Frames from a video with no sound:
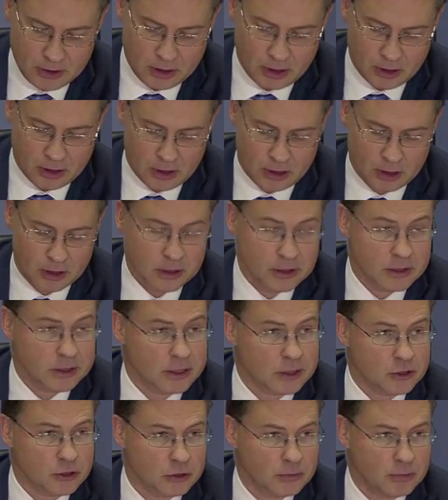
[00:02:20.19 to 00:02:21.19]

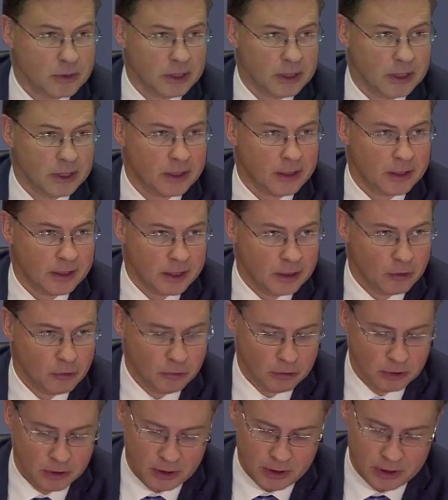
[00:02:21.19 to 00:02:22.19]
There should be a
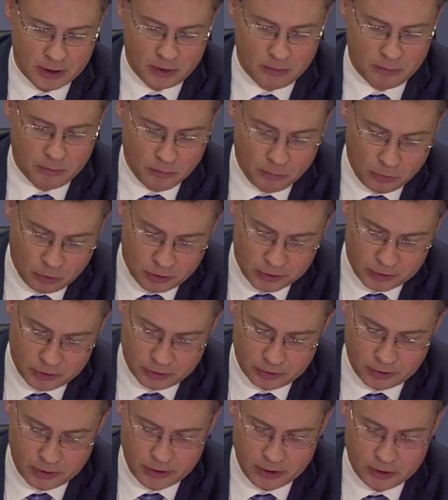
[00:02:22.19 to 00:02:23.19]
regular
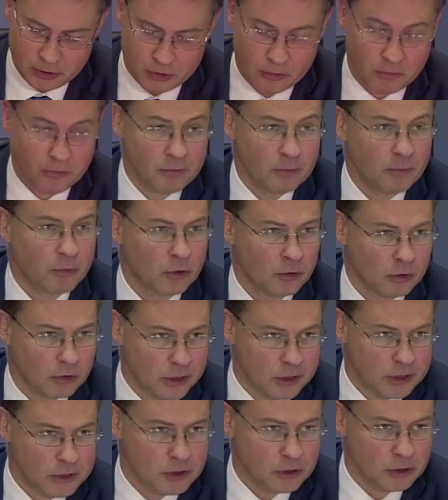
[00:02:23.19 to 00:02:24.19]
monitoring of
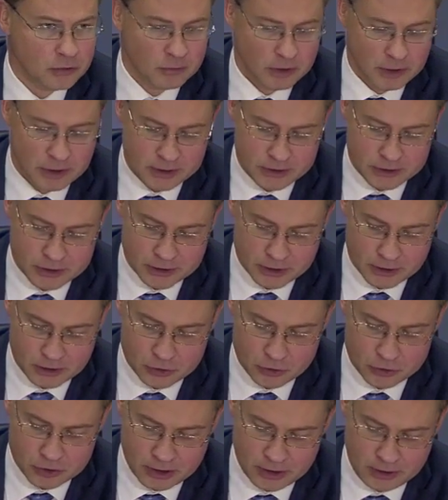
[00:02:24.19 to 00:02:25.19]
progress towards
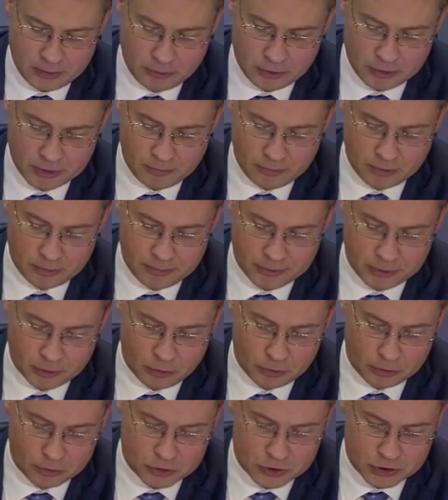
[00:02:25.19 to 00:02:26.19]
sustainable development
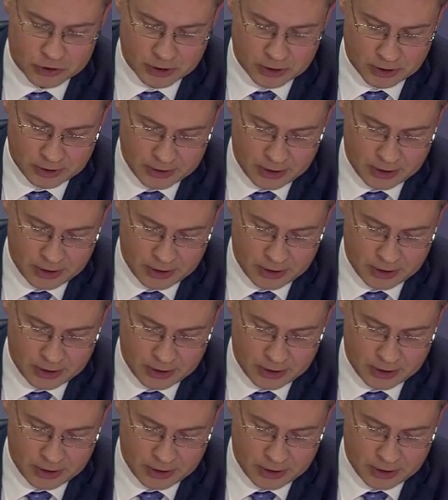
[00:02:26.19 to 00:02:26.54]
goals